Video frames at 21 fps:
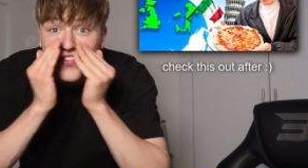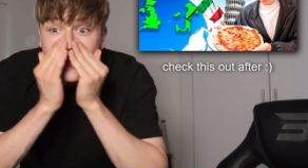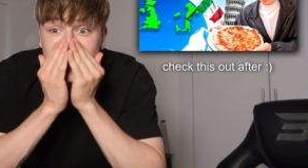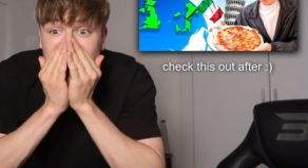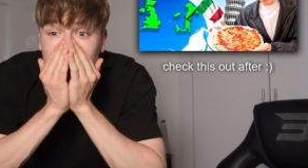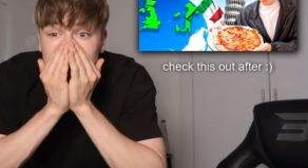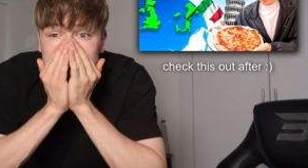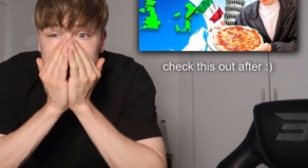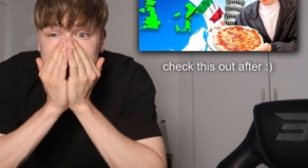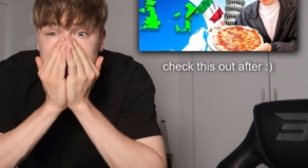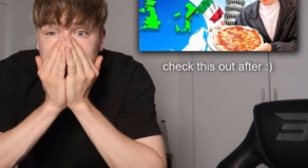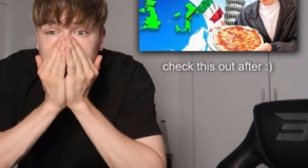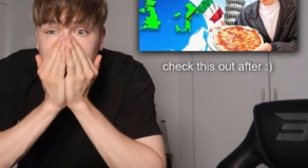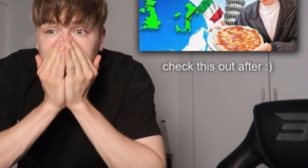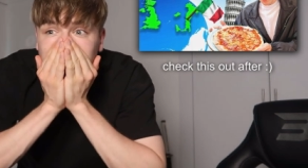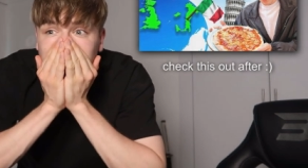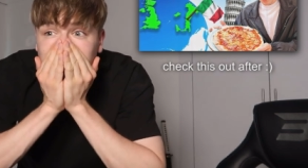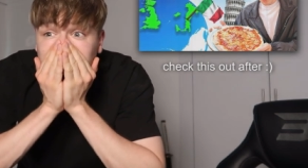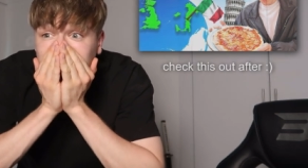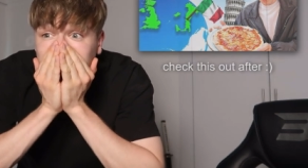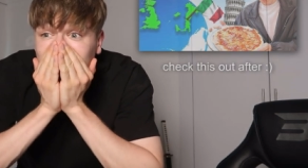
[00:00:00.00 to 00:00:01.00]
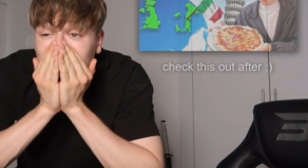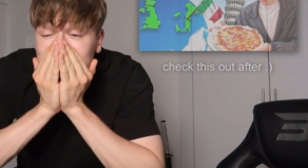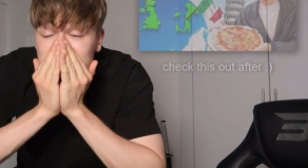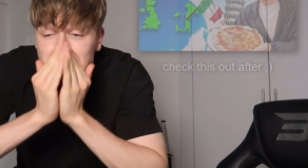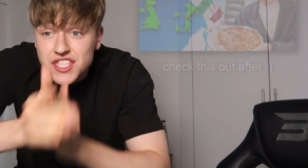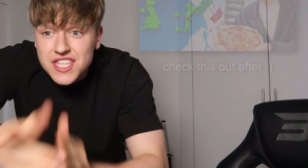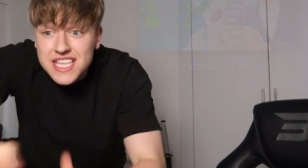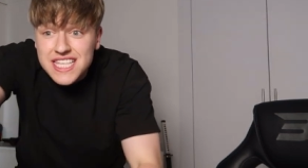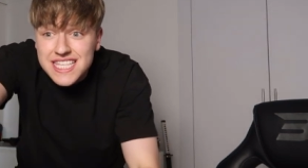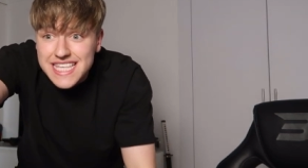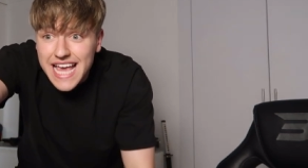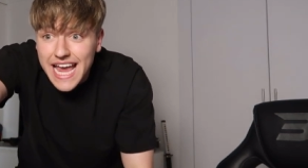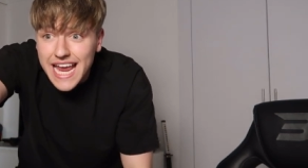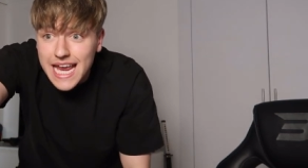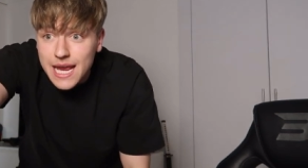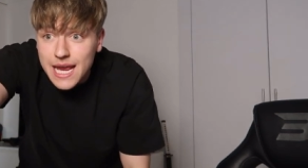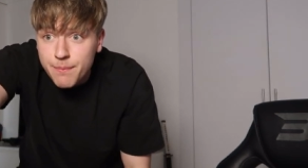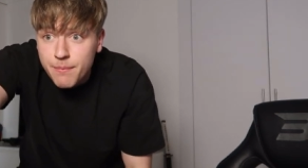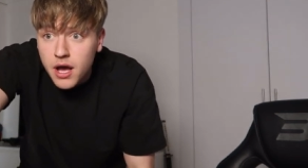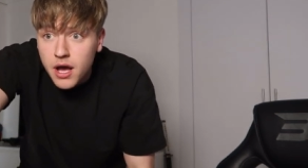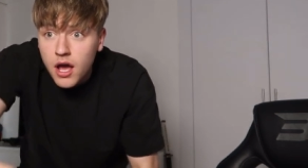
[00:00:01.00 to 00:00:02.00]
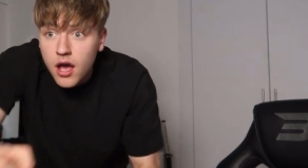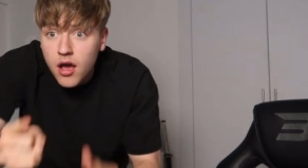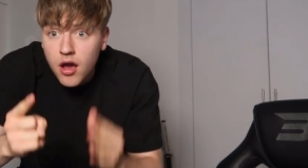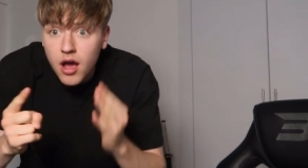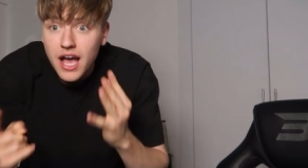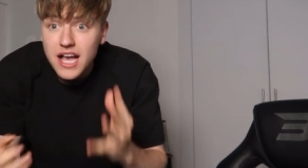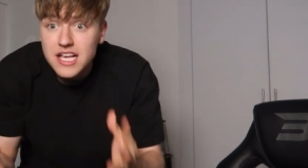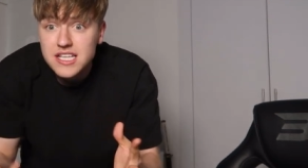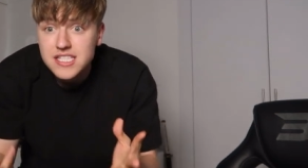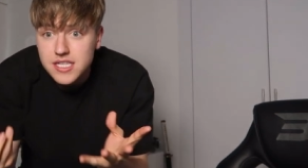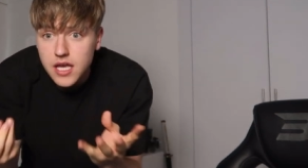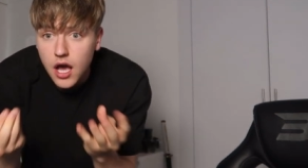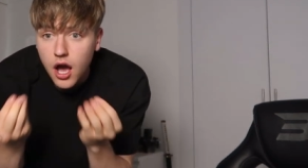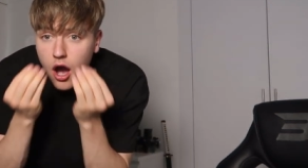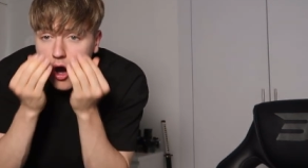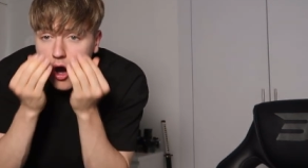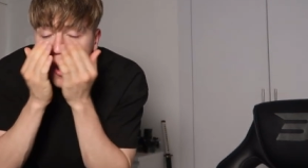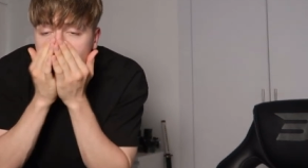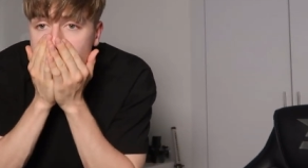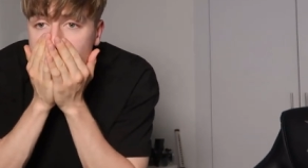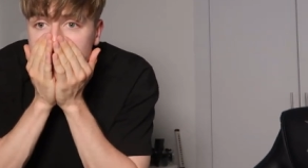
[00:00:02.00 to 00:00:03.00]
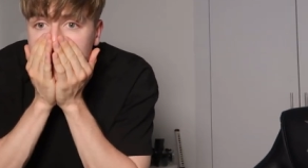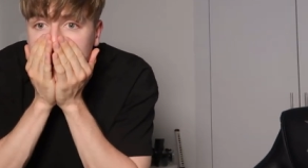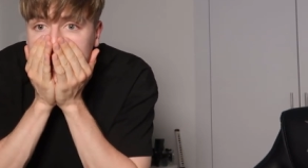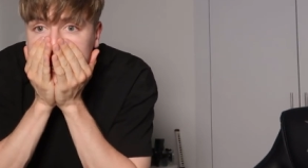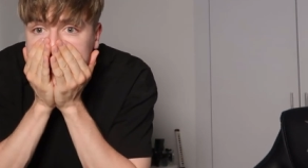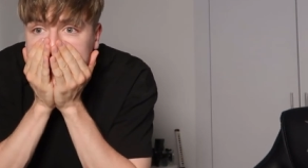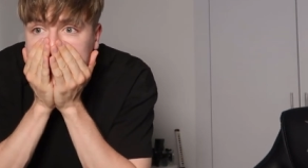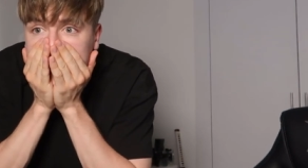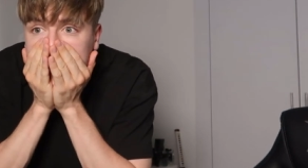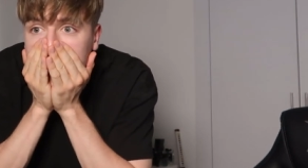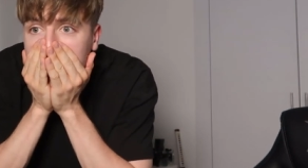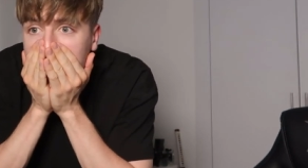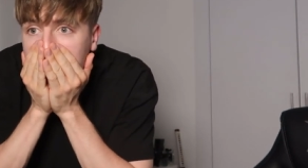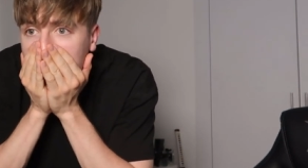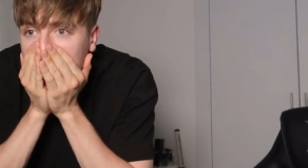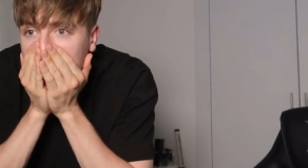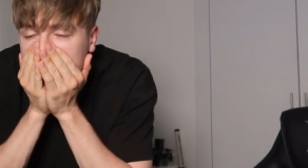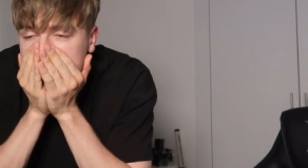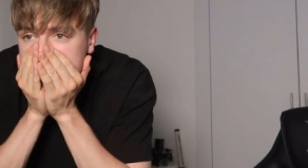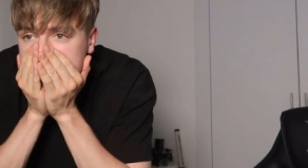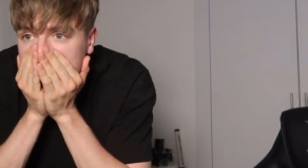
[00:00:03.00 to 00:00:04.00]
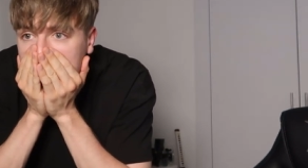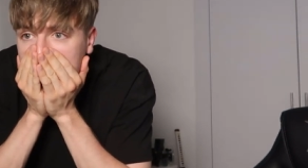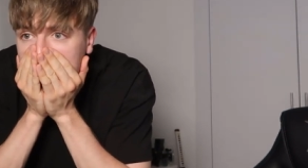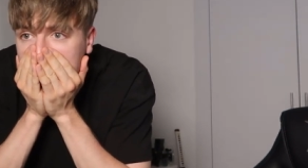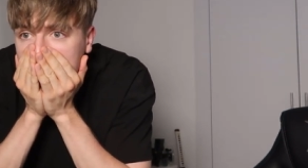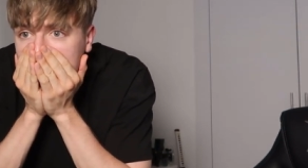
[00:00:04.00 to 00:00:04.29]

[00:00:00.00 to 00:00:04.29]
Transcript: That's that's the same as oh my god."